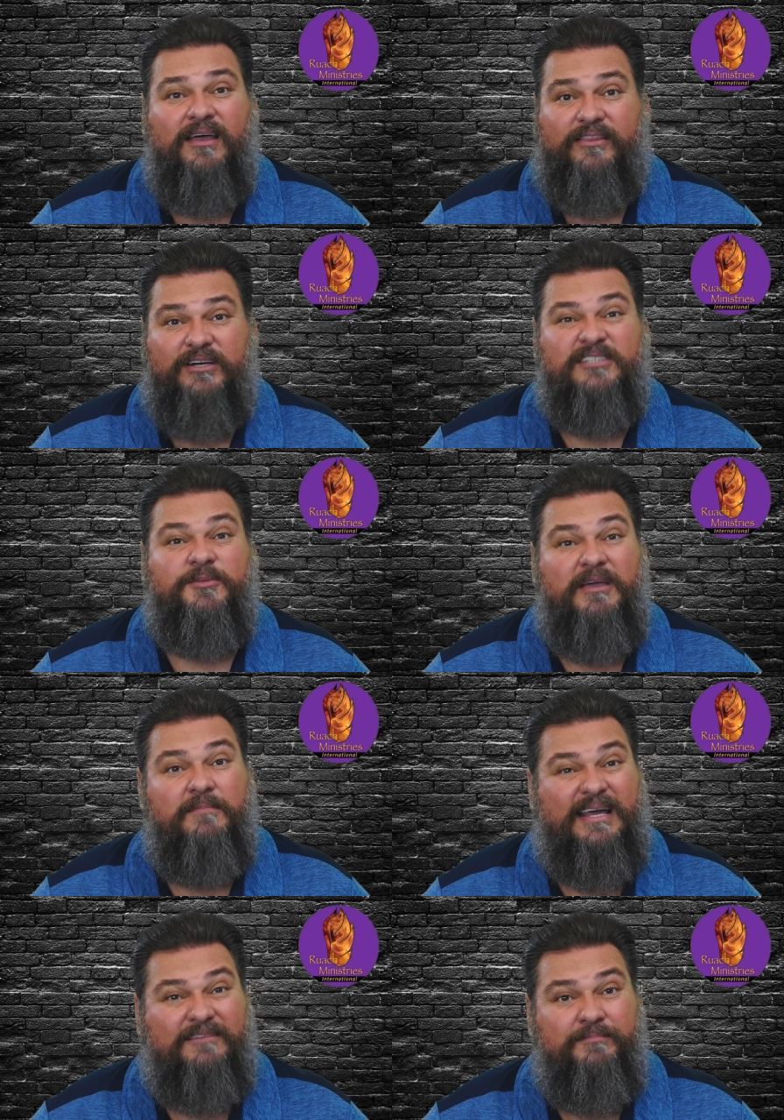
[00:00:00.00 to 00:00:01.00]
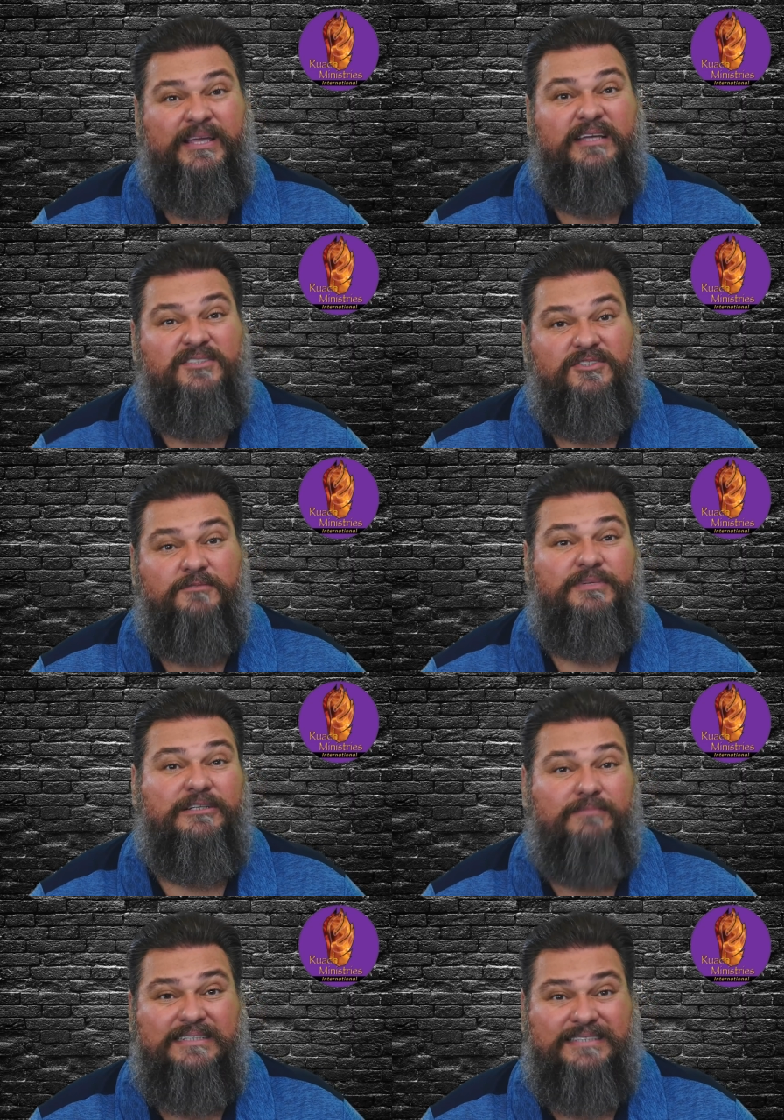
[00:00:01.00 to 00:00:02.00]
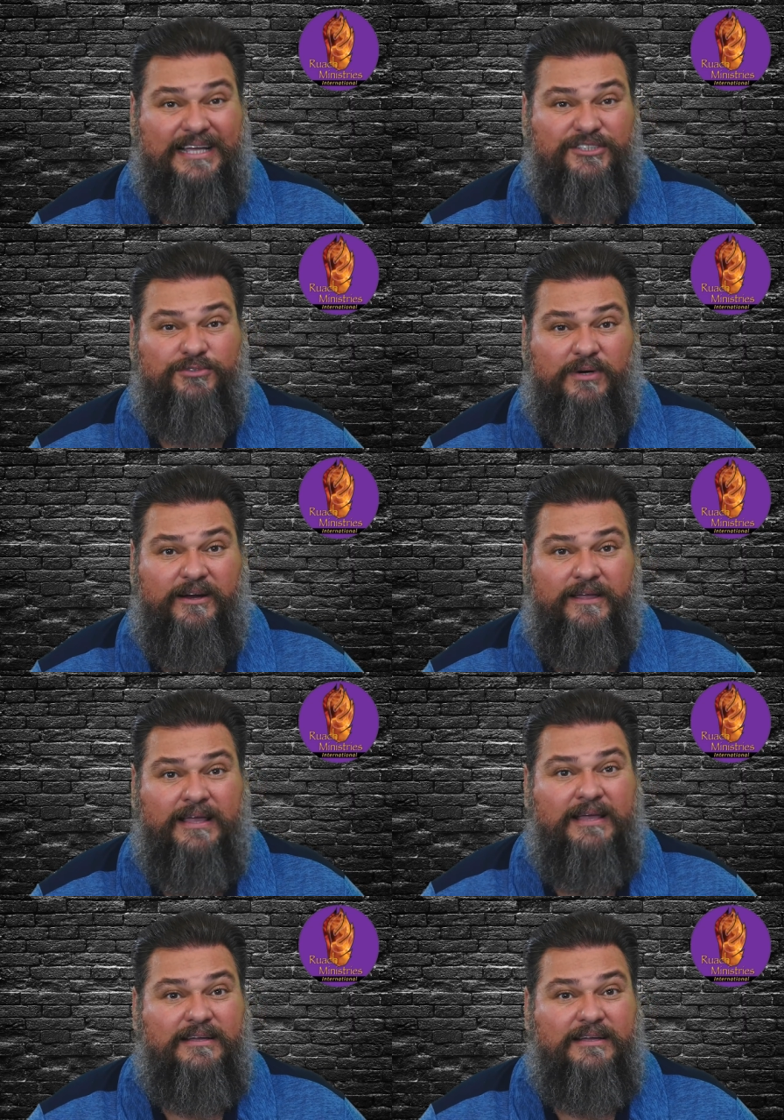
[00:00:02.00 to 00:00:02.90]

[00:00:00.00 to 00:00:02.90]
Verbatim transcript: There needs to be a man of peace to build my sanctuary.